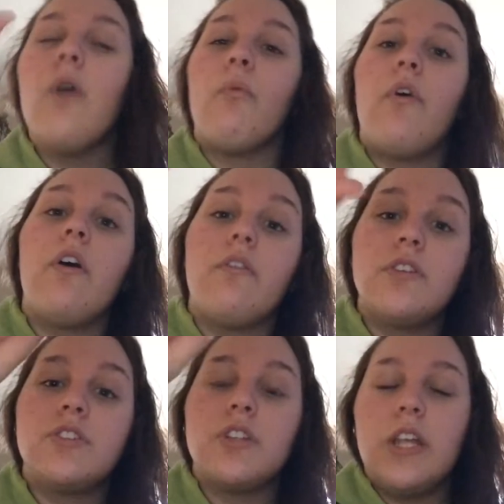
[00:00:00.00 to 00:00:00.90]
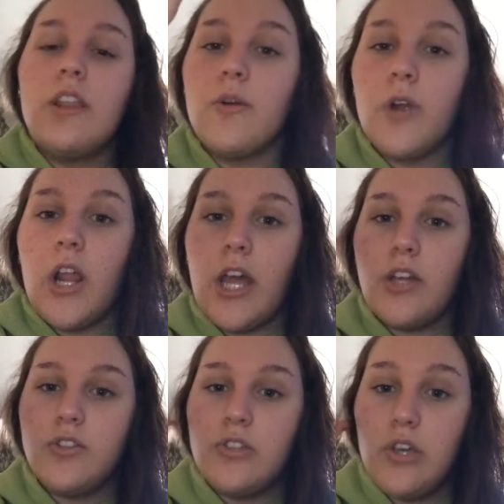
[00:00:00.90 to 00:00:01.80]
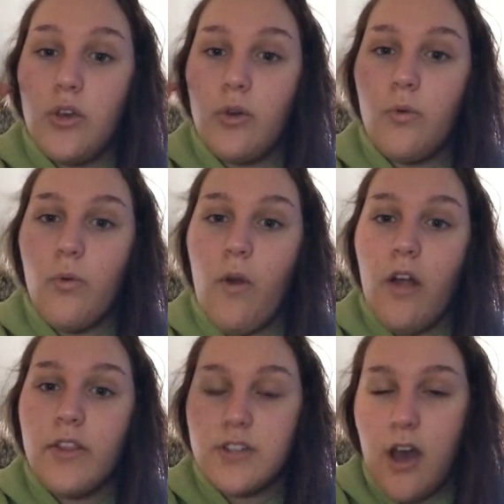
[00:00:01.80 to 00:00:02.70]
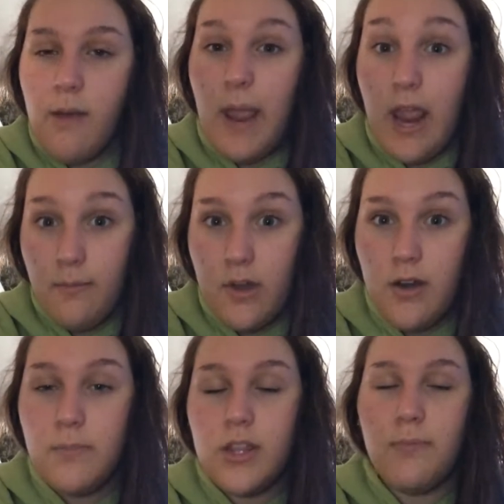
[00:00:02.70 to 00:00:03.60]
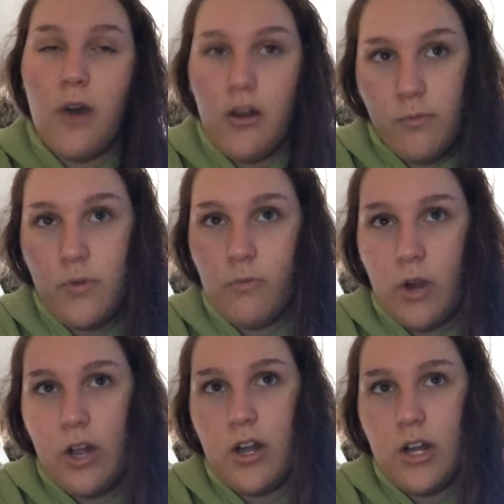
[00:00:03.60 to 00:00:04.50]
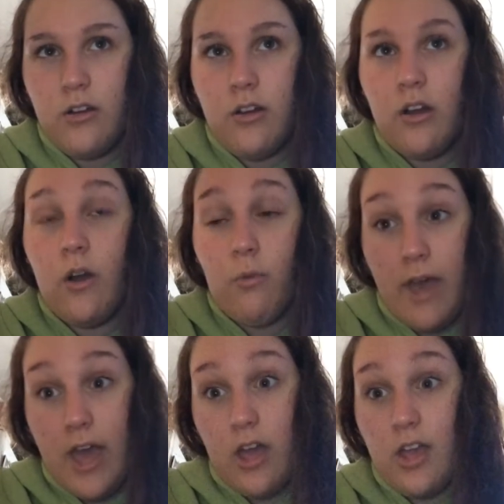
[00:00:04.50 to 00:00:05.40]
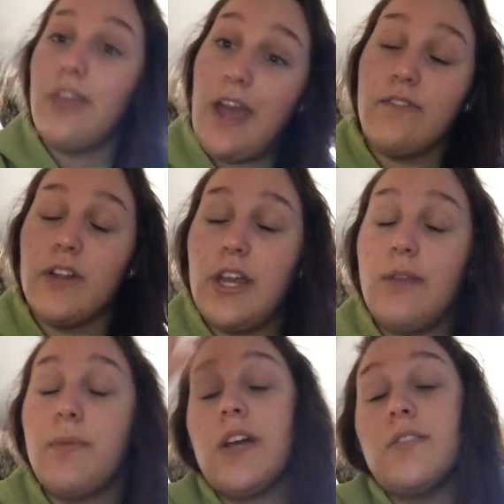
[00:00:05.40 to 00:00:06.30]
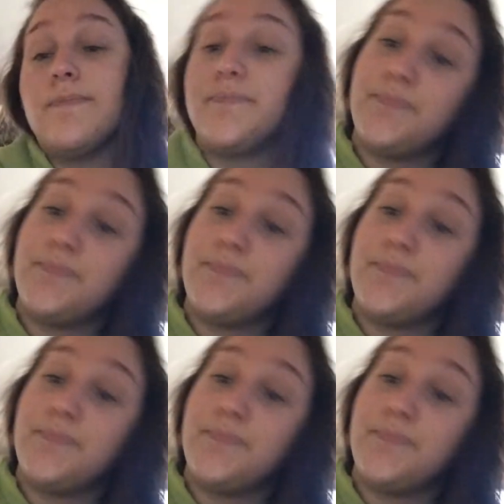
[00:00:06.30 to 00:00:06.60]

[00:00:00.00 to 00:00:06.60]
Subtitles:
Well, originally there were like two on the top and bottom, but the bottom one went away, thankfully, because I